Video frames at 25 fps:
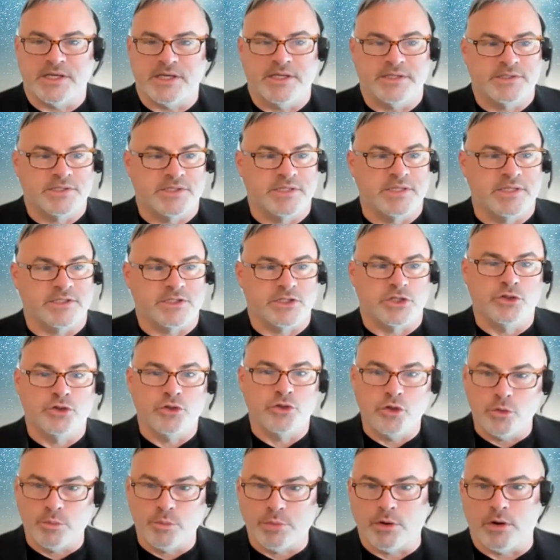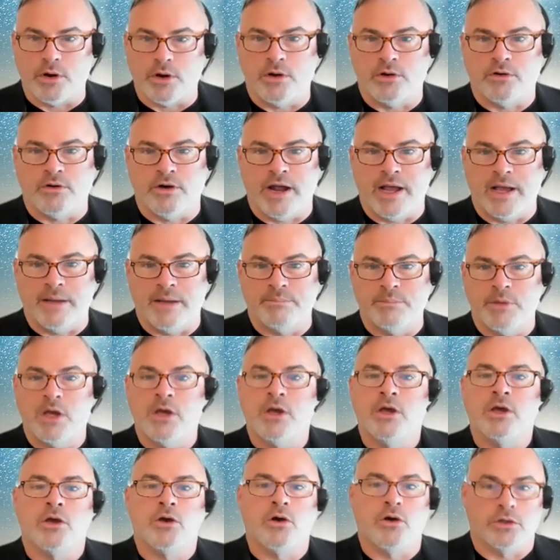is this new program
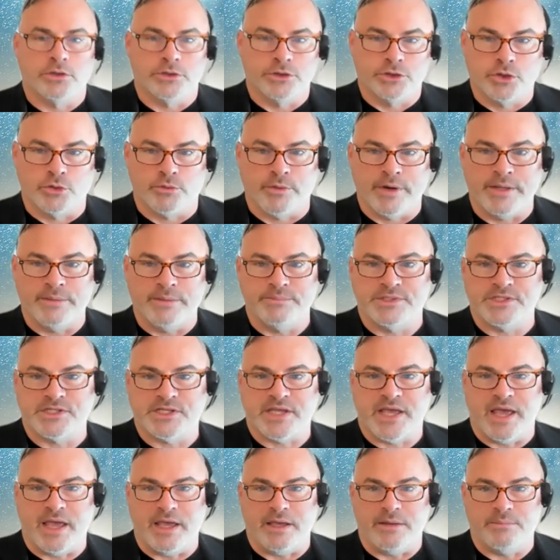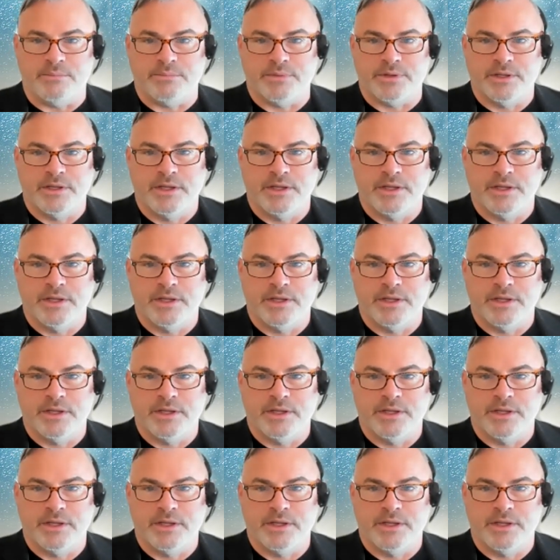called Dreamscape.